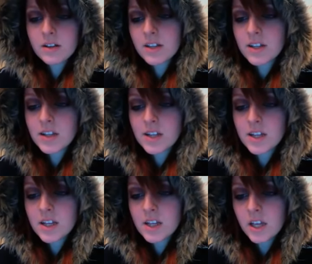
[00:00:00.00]

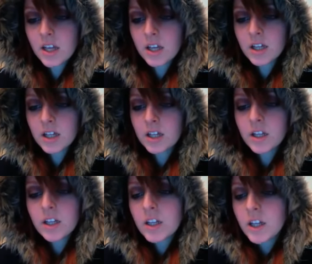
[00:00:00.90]

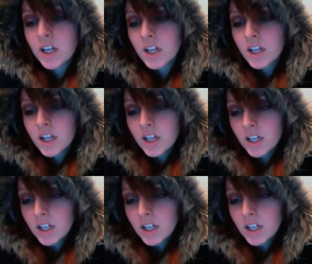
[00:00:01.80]
[no speech]